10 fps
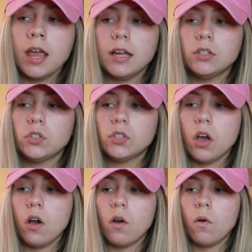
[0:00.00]
And
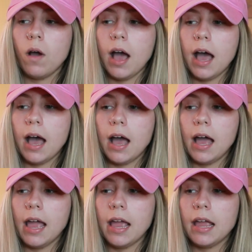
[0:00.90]
so
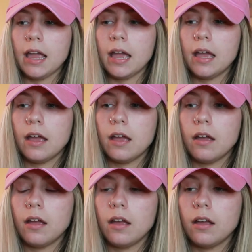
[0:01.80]
I
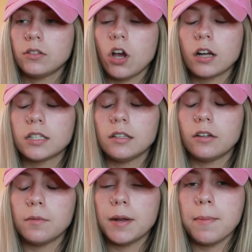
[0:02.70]
talked a
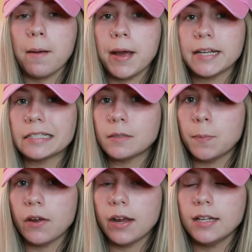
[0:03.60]
little bit about my
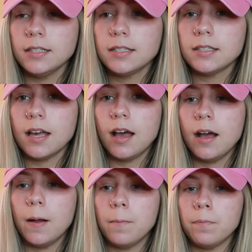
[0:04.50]
experience,
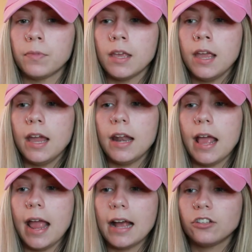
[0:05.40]
and
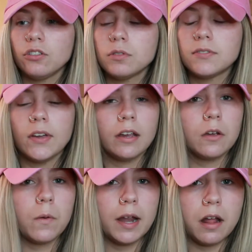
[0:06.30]
I actually was
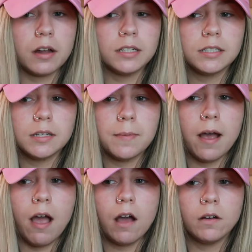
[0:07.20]
quite honest
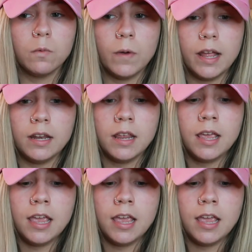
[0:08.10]
about how it went.